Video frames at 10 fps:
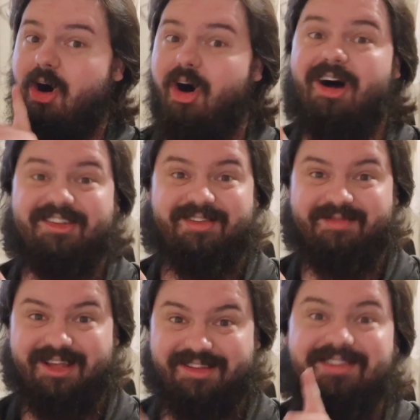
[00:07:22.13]

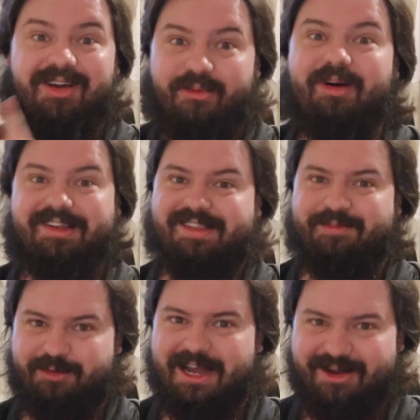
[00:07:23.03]
Awesomeness was the
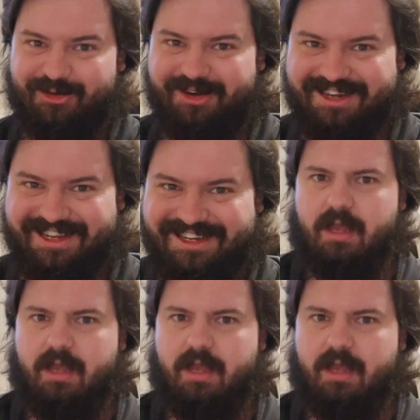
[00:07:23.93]
priority.